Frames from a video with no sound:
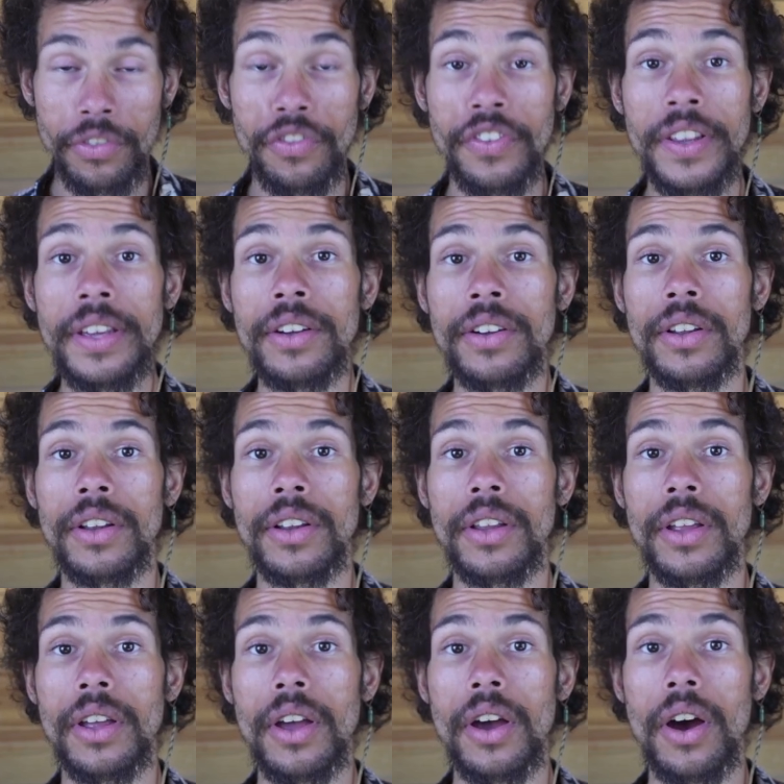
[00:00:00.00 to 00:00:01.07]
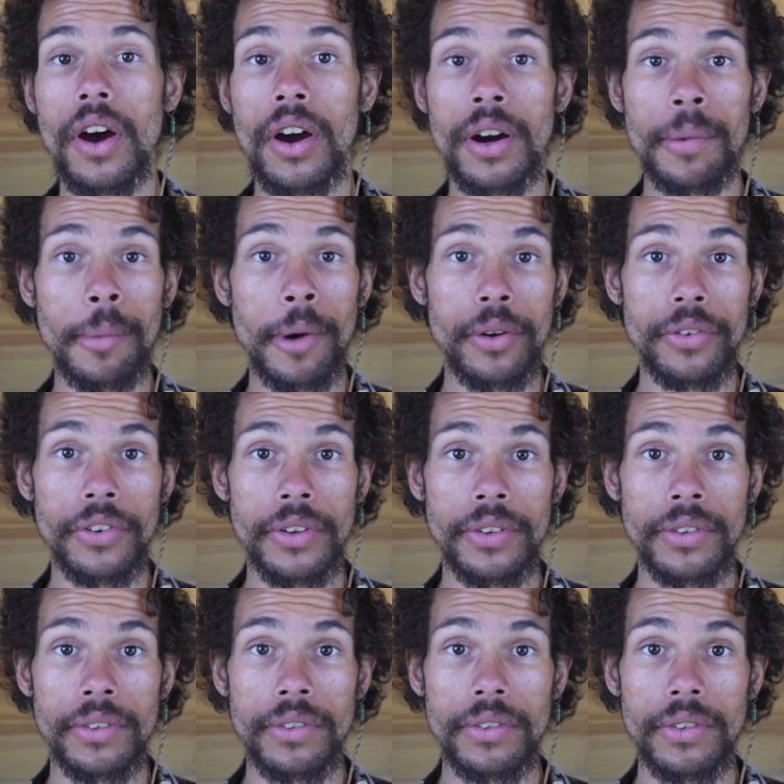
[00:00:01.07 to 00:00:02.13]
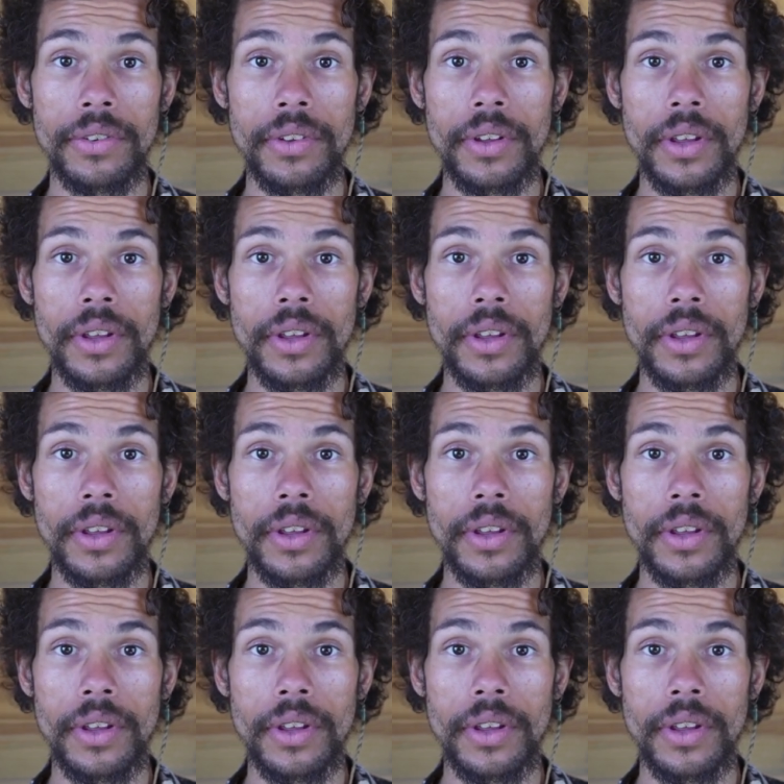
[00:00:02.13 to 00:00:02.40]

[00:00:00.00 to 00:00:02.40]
feel our emotions.